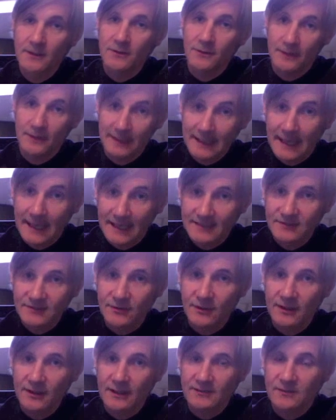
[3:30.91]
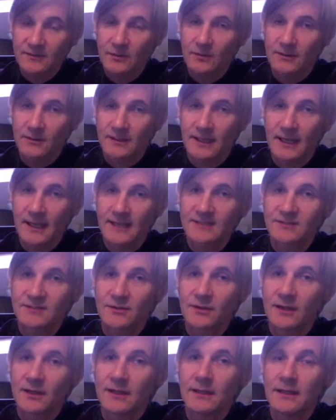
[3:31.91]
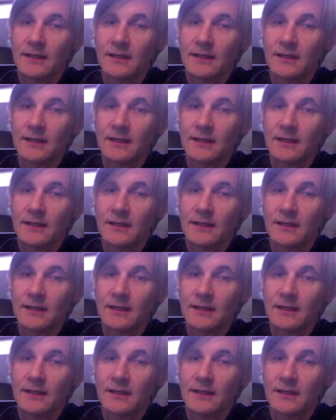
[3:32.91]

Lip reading: Now, the case study, that's called the case study,